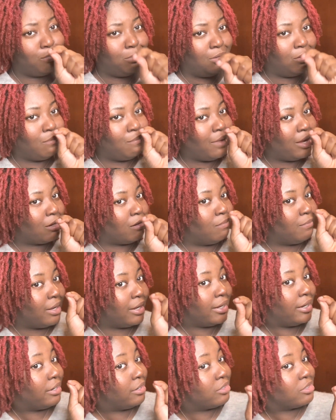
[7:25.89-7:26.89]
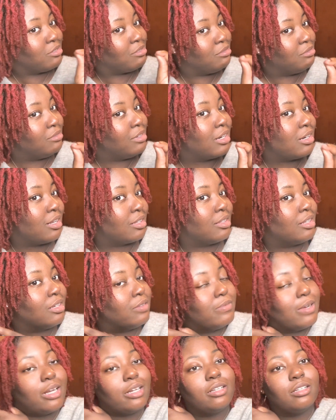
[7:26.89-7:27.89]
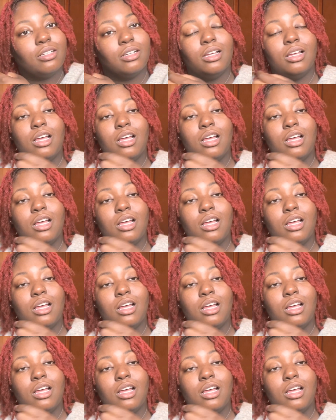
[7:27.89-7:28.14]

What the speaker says: put them back on my hair too, now that I think about it.